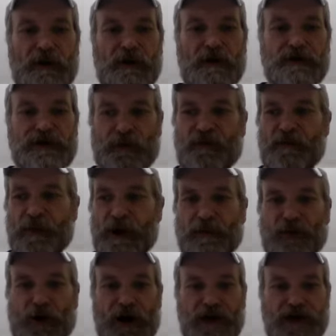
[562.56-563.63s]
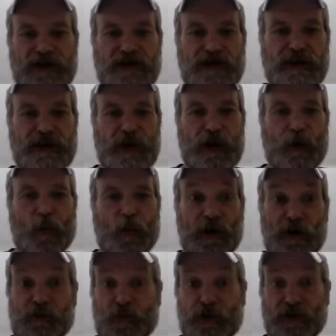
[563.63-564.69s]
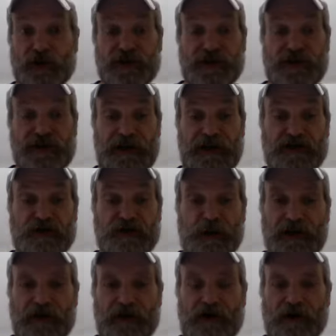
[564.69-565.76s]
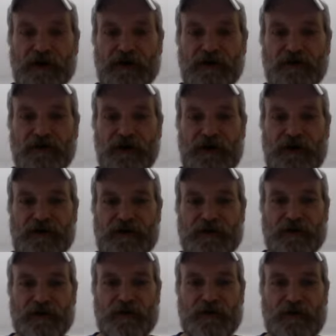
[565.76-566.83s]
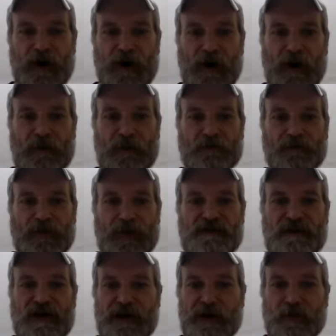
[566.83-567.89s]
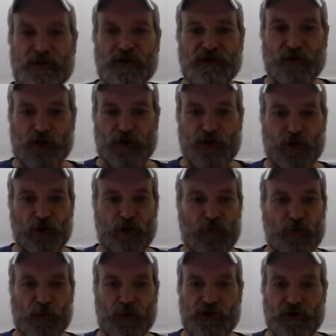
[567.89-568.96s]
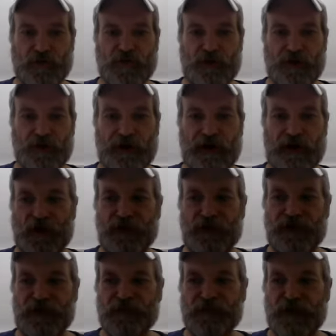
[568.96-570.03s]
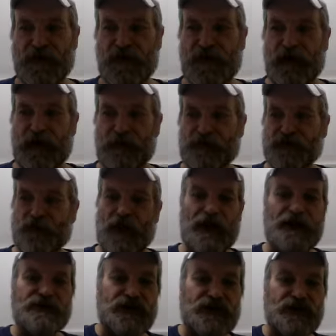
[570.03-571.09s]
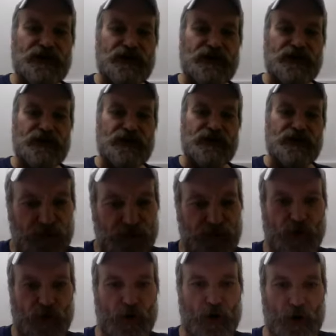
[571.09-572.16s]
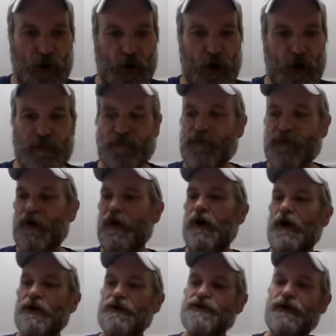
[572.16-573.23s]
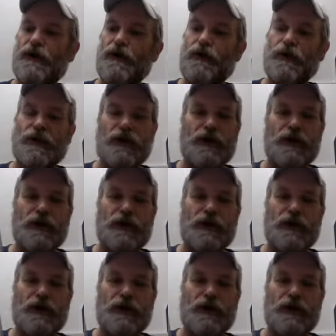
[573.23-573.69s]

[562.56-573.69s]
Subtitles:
some of my products, one of which she takes my Garden of Life vitamins for children, which are very healthy. I'm trying to introduce her also